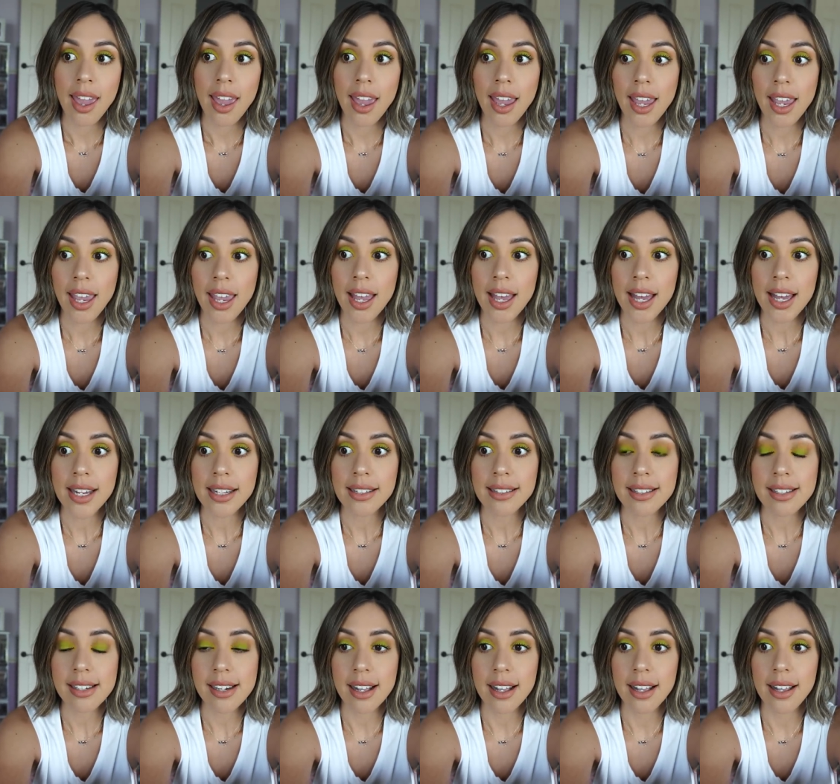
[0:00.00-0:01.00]

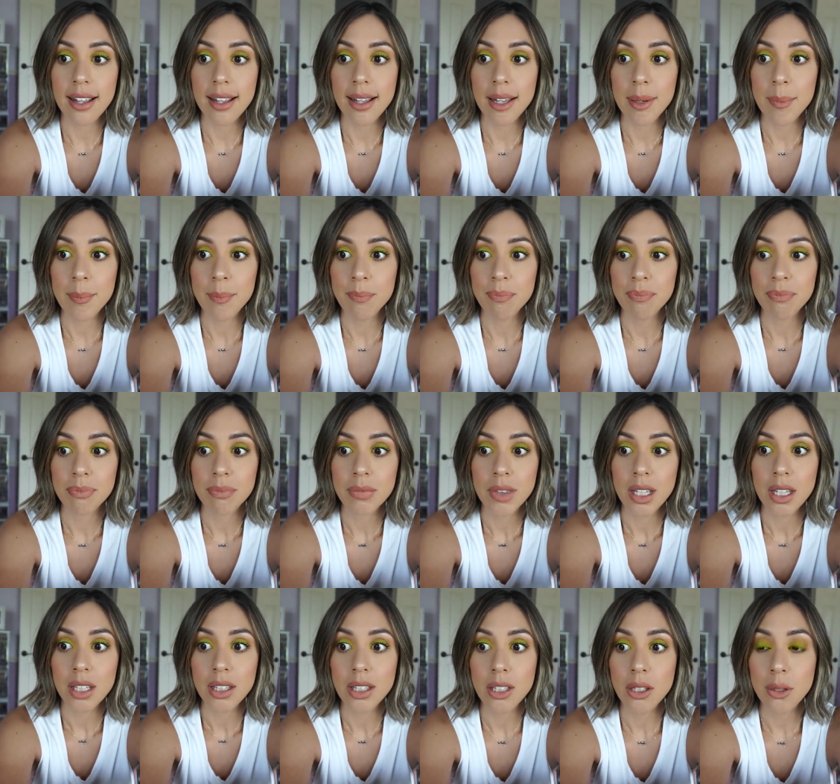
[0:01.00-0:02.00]
And um,
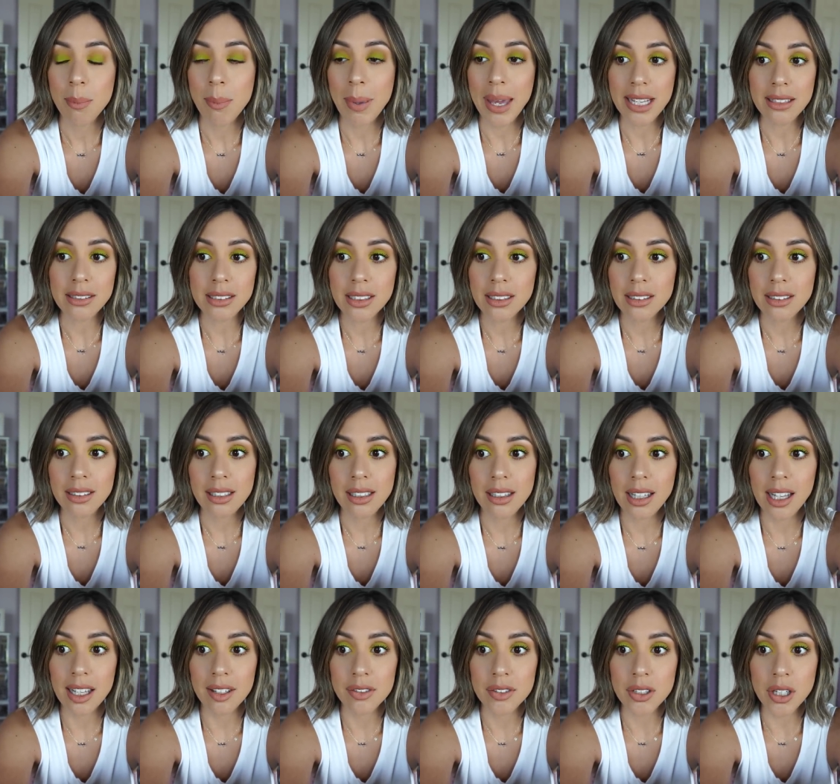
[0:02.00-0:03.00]
you basically
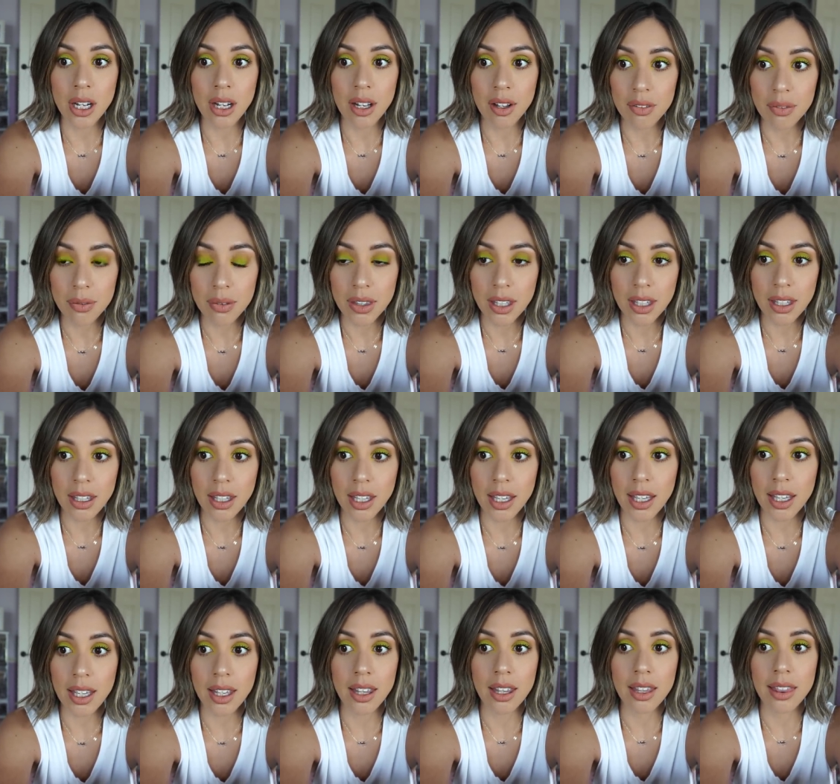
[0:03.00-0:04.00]
left off
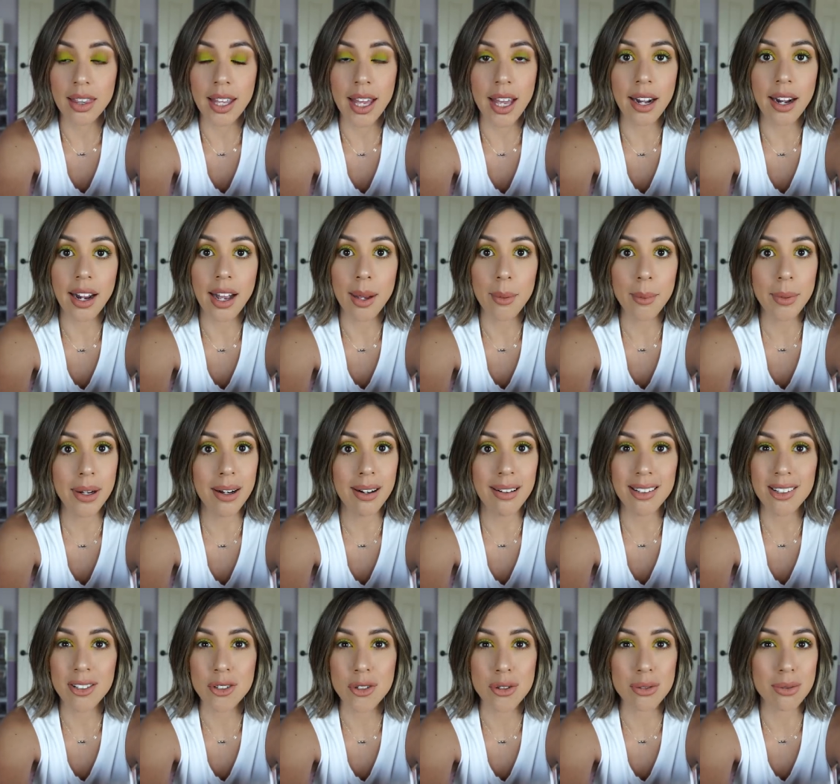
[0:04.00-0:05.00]
thinking that I went
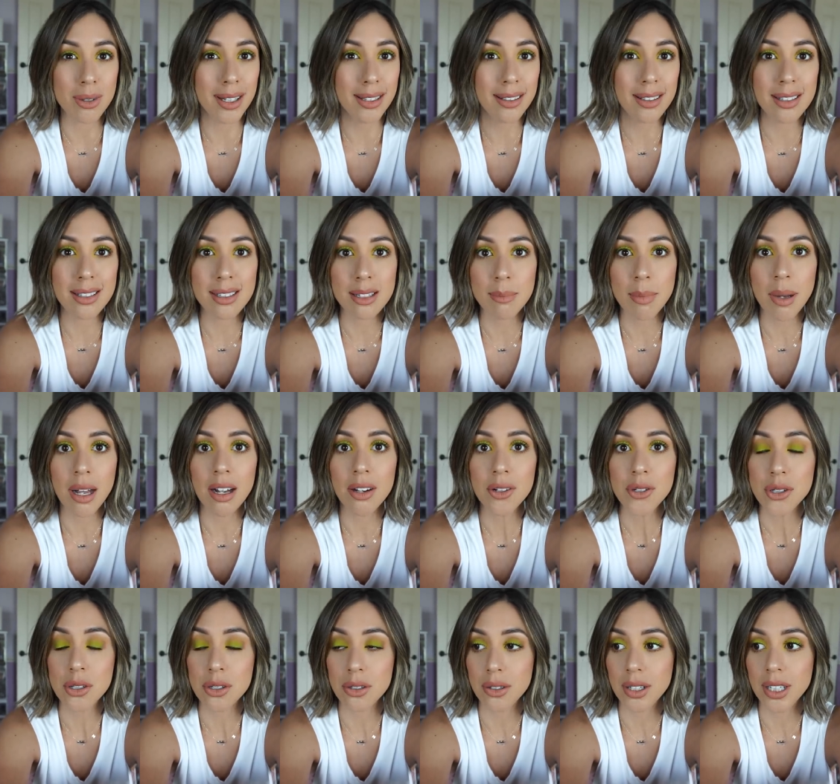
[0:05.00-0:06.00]
on a drunken
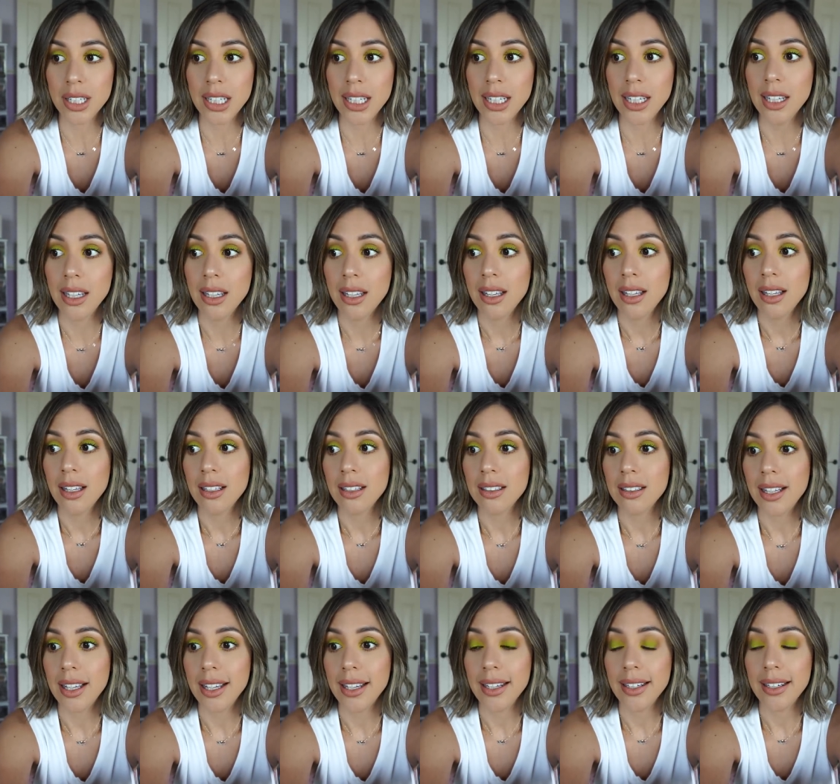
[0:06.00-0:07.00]
debauchery,
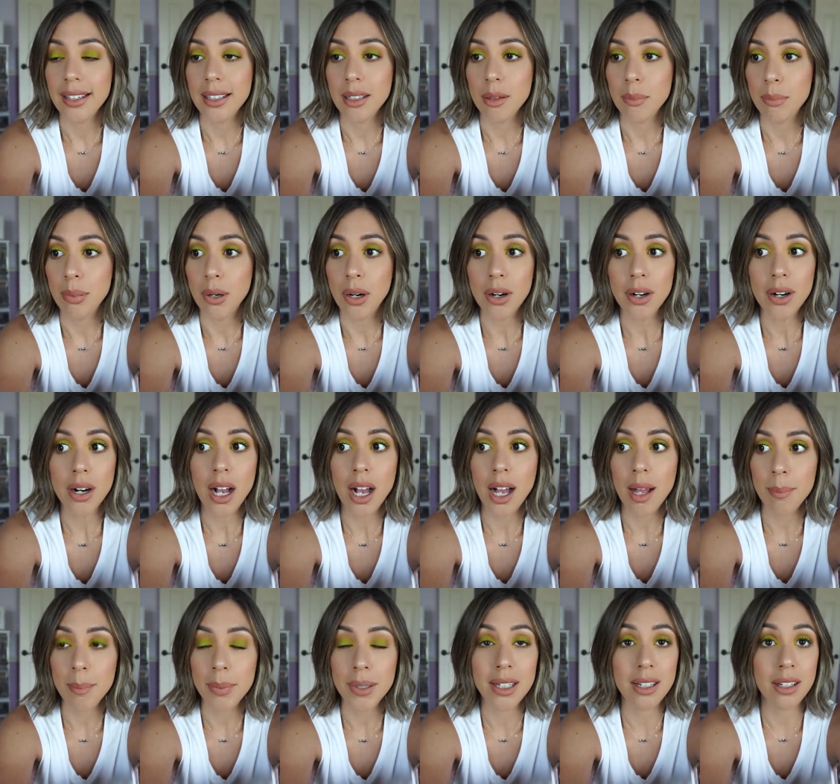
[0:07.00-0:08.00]
like bar
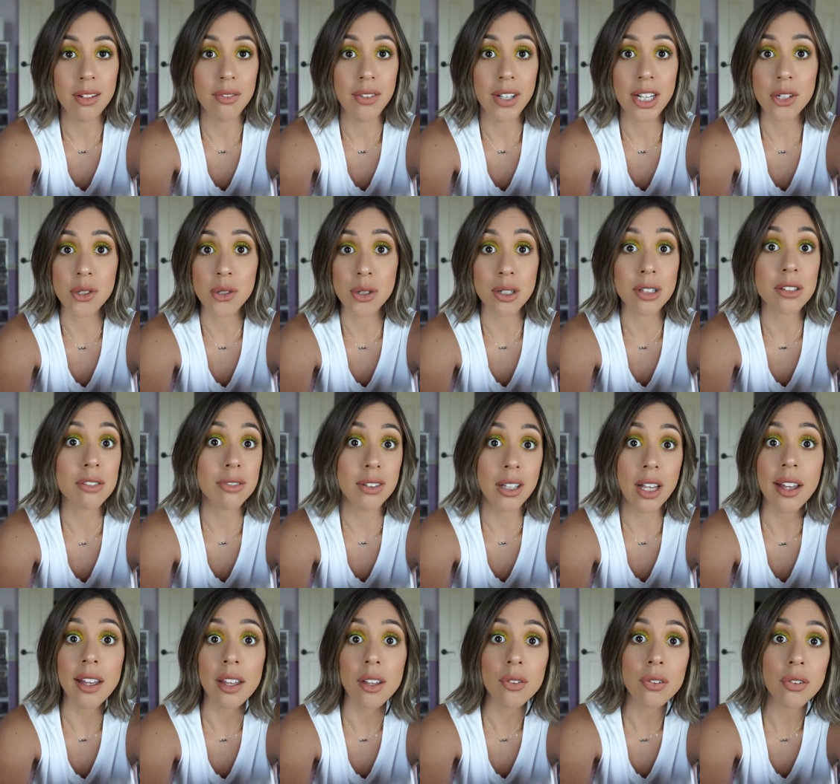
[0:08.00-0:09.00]
hopping adventure of
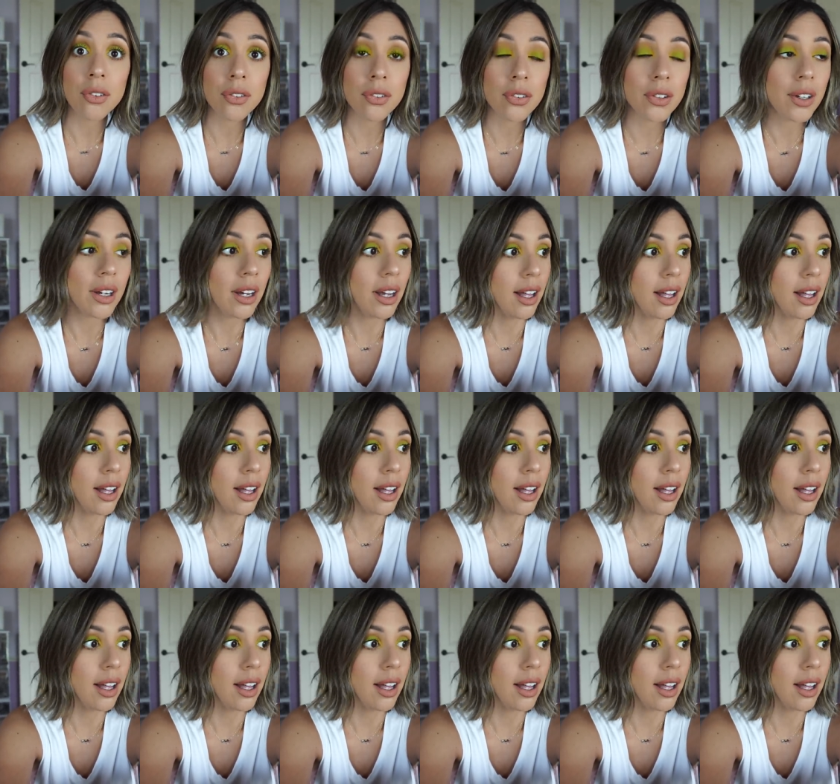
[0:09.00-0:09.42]
life.